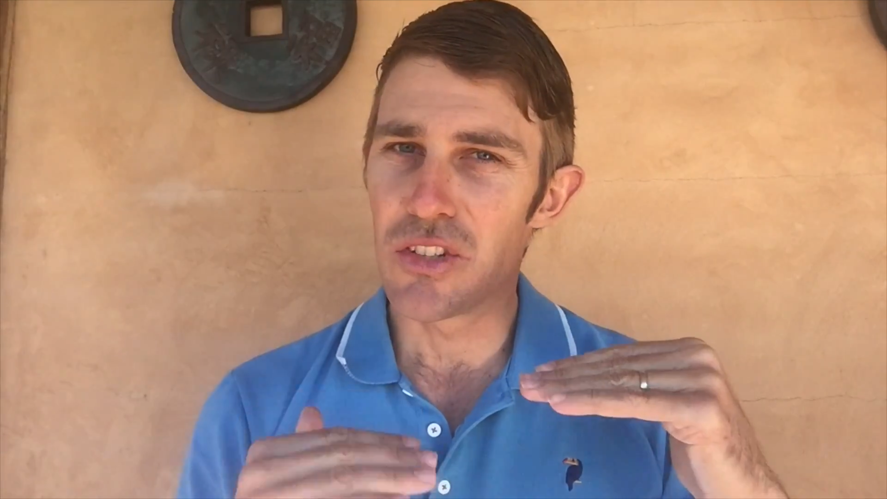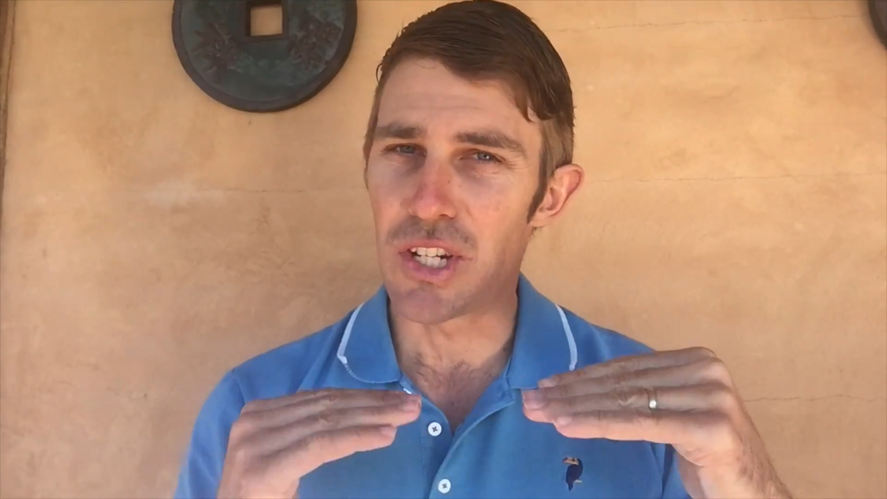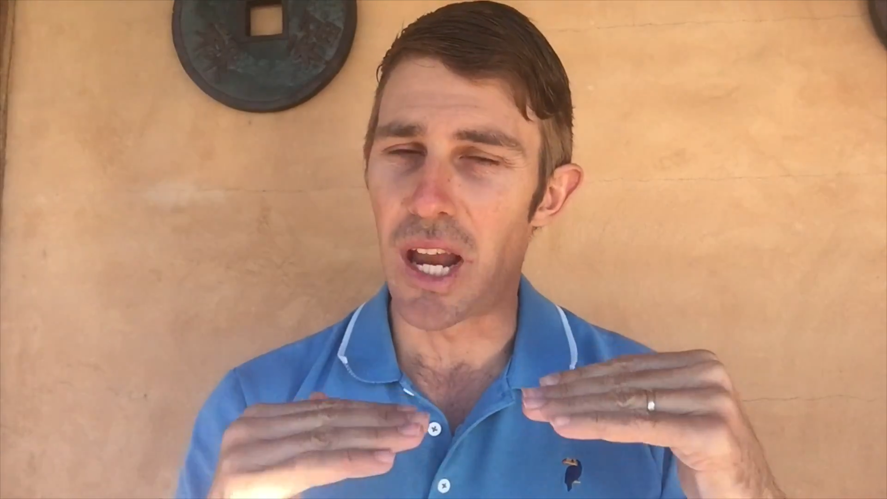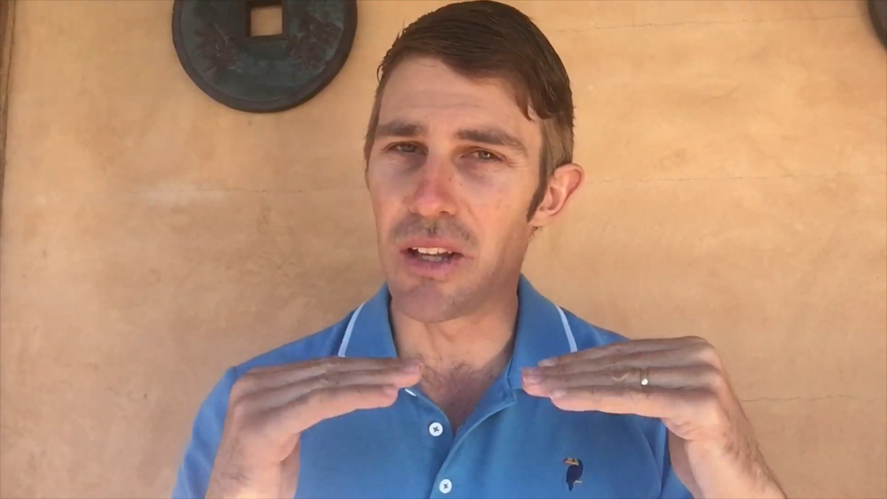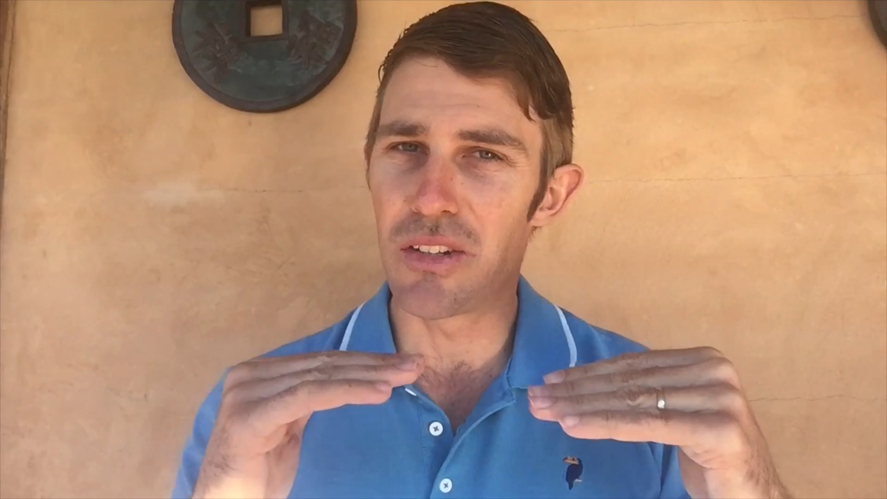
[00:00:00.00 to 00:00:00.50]

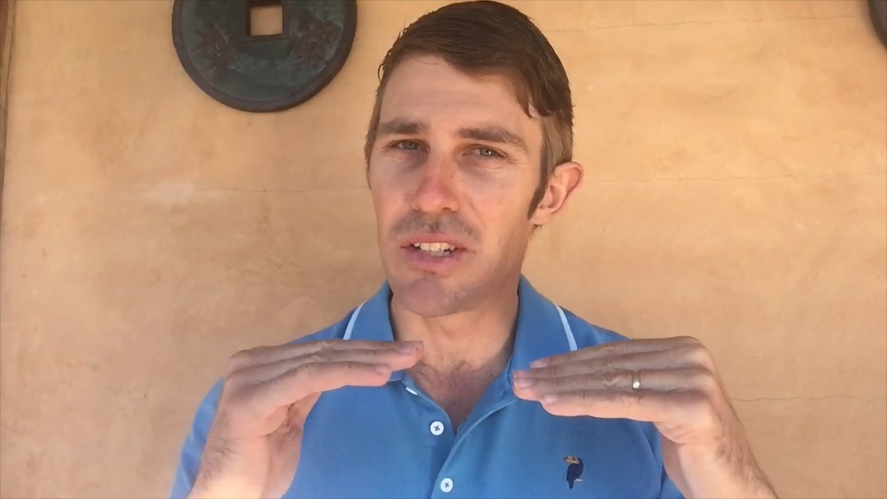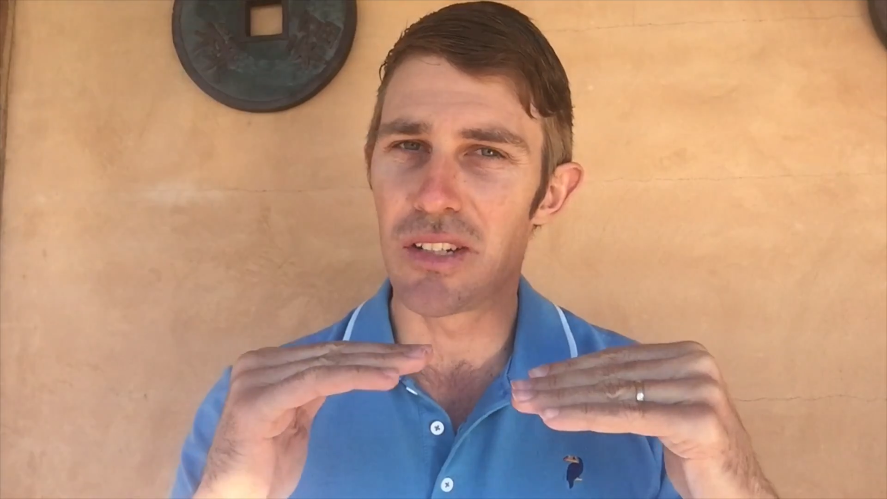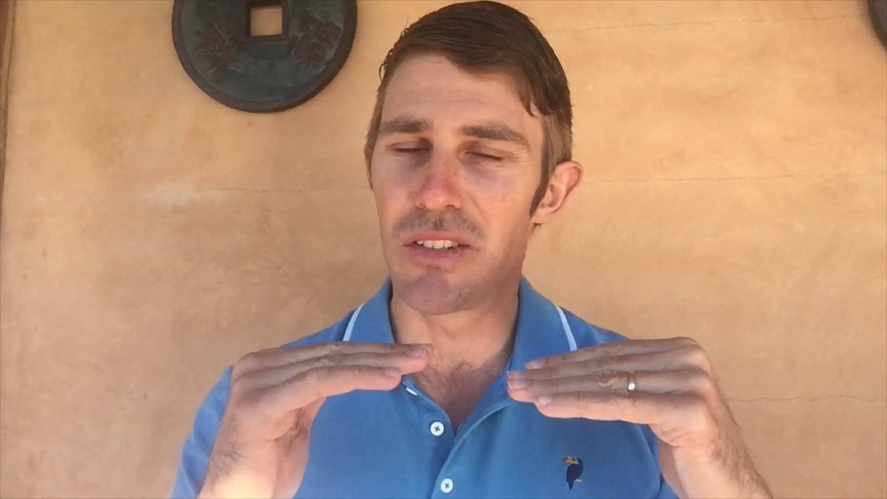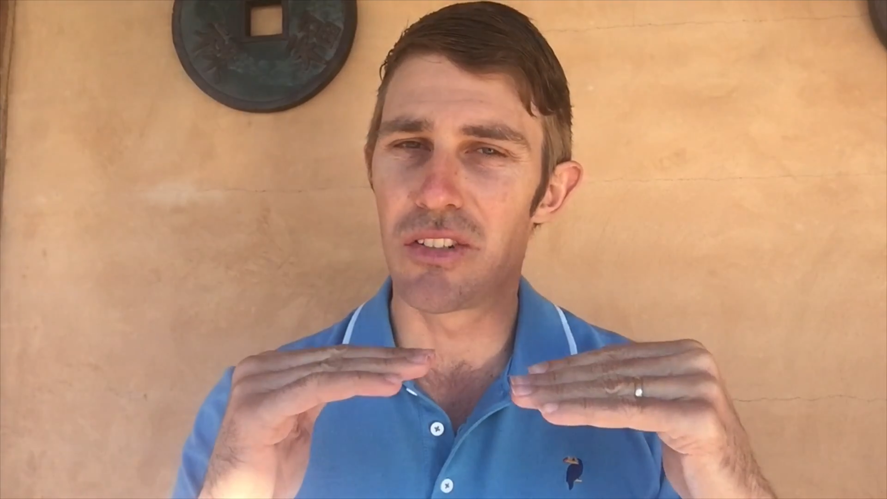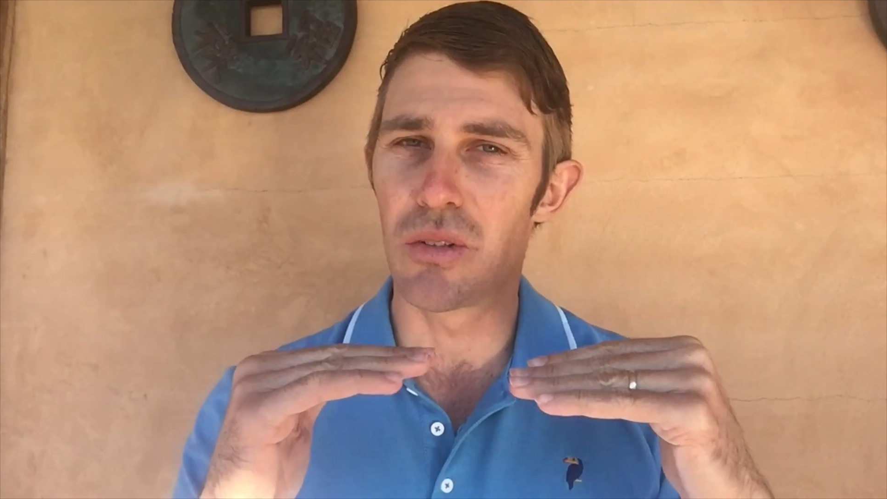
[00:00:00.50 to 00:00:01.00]
challenging
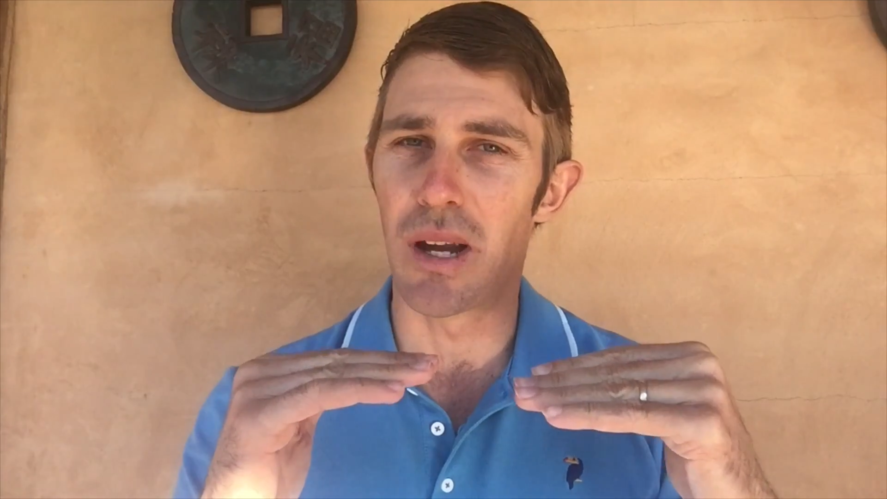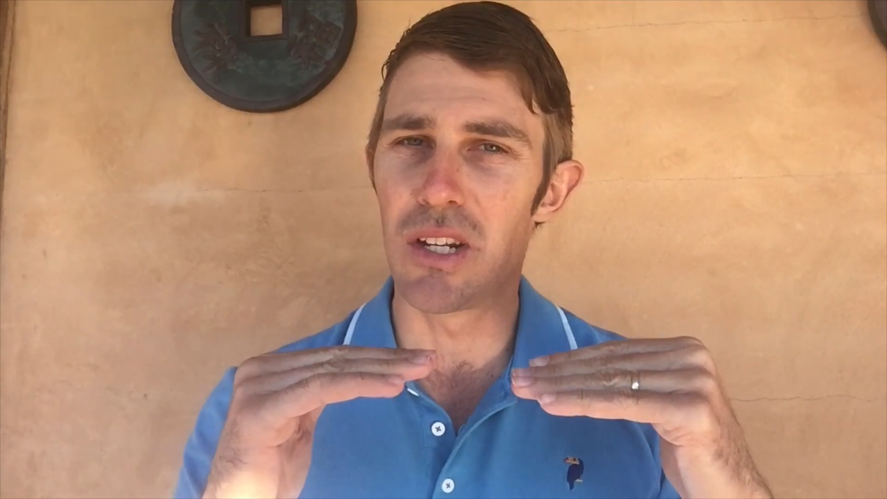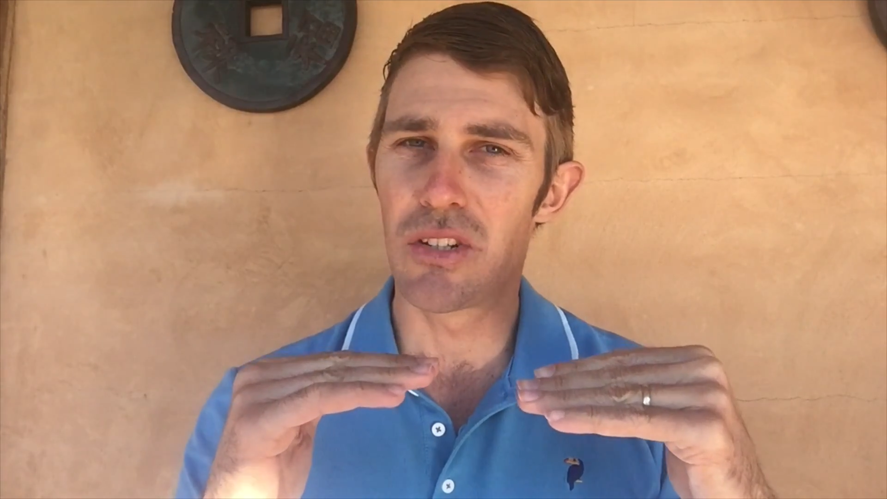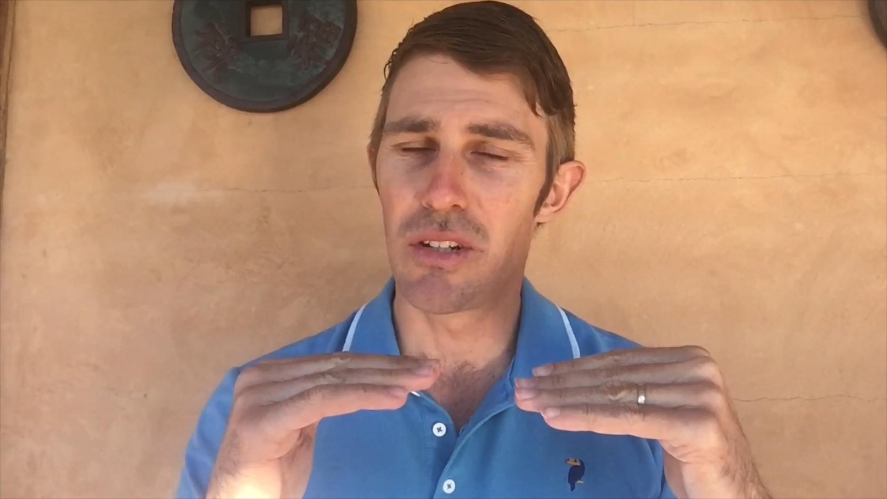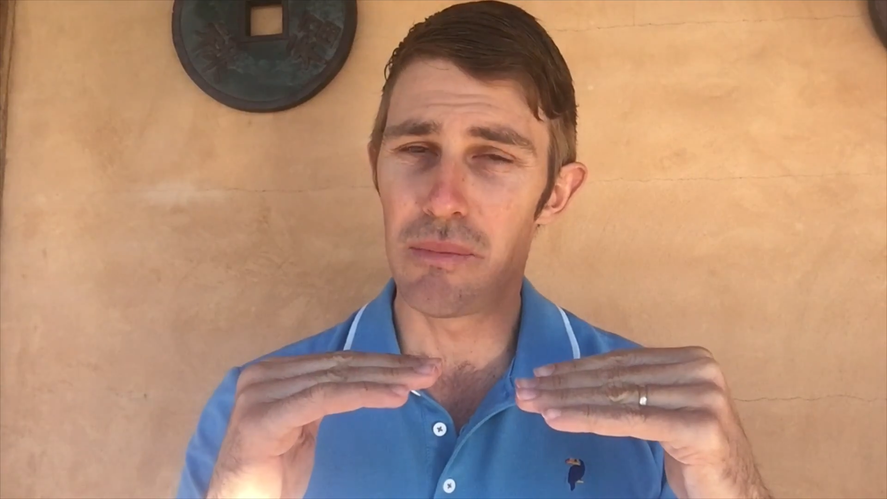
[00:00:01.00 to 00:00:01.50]

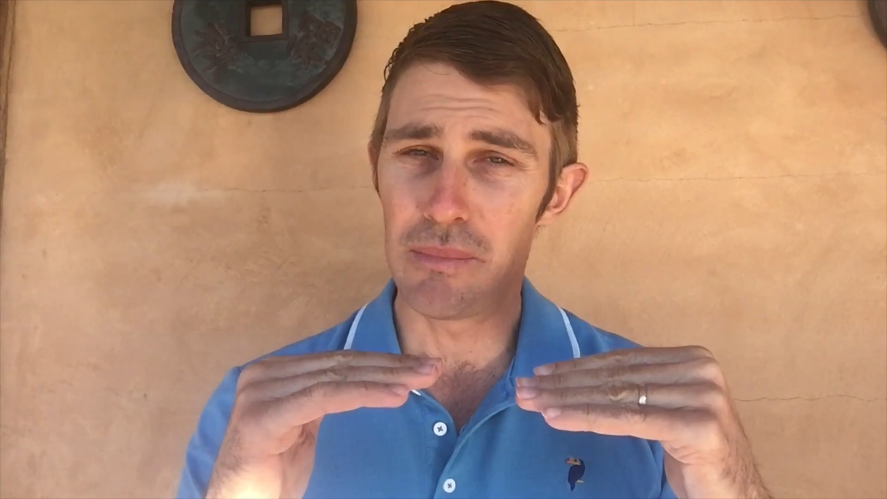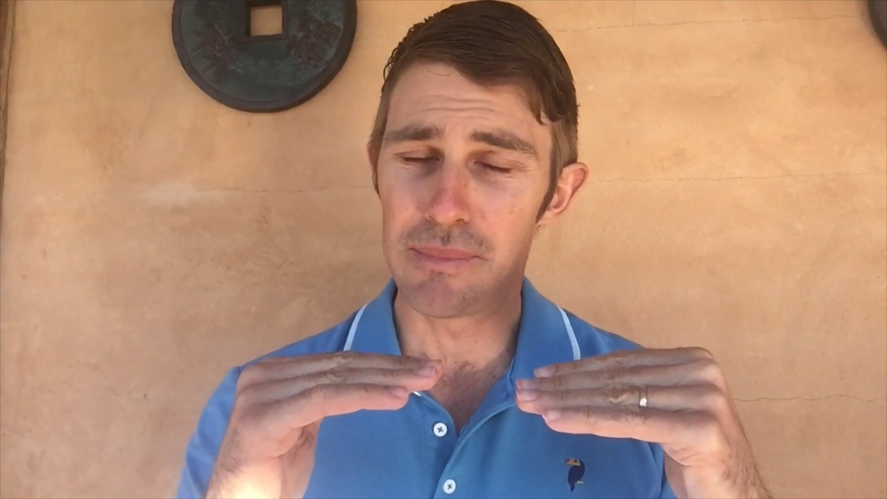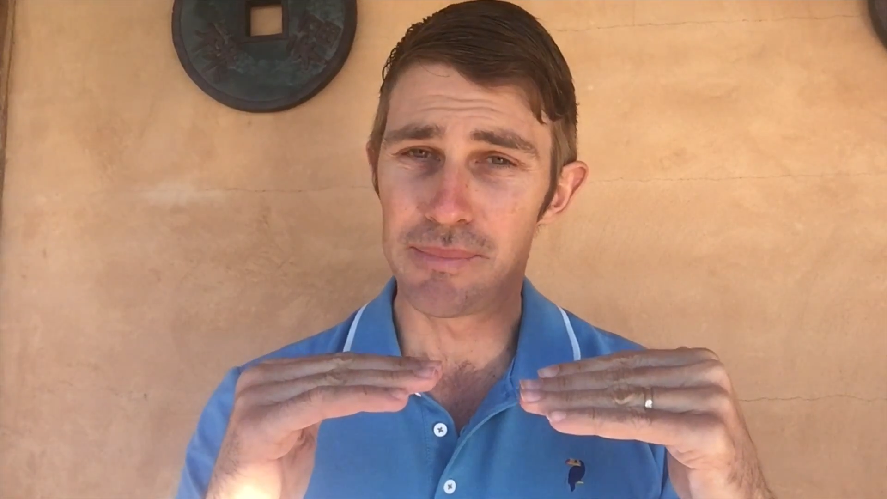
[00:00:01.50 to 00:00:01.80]
situation